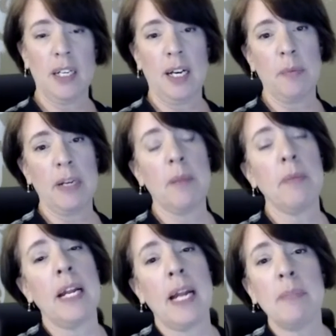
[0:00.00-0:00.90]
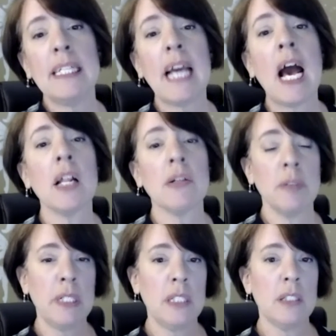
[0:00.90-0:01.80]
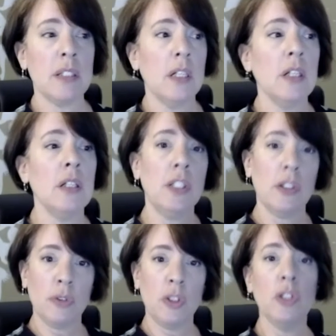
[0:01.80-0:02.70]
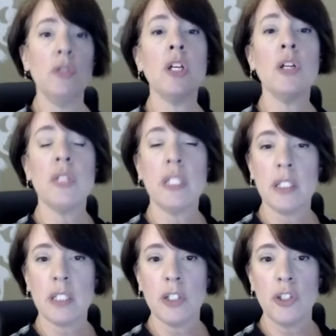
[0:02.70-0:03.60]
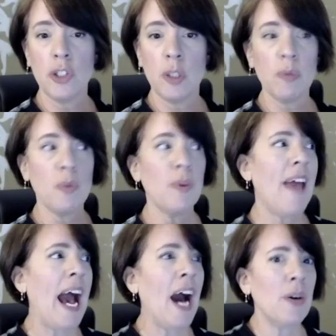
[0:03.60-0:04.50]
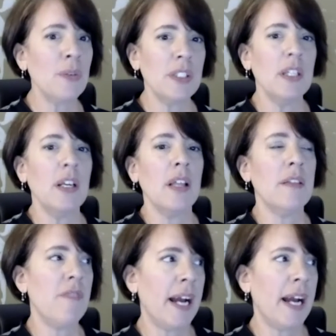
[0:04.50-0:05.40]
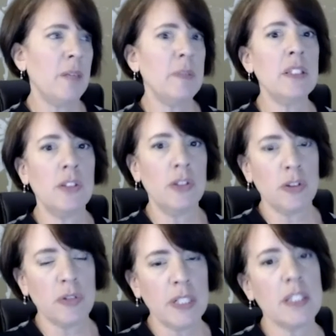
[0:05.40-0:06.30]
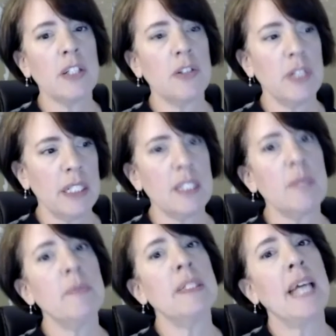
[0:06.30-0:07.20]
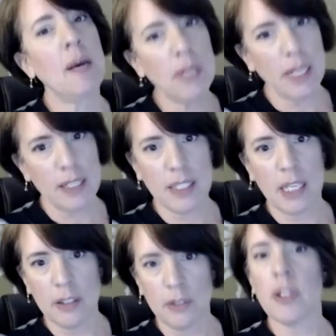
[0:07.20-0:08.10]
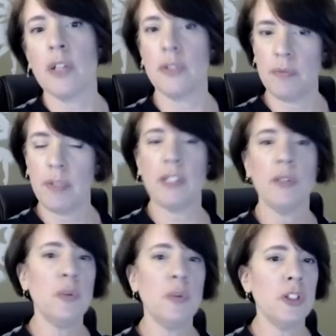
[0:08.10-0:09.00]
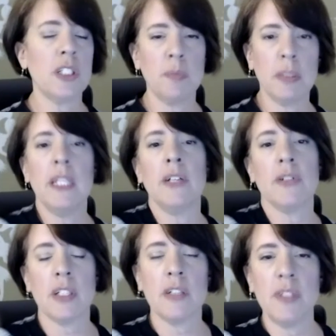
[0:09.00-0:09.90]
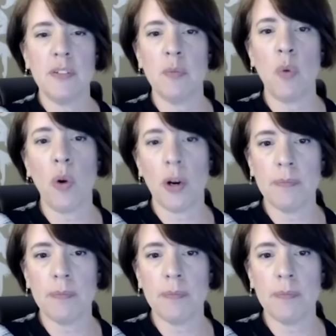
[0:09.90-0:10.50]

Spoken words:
And an empty calorie means, glucose that is consumed without the vitamins and nutrients that are needed to metabolize that glucose, and you will just deplete yourself even more.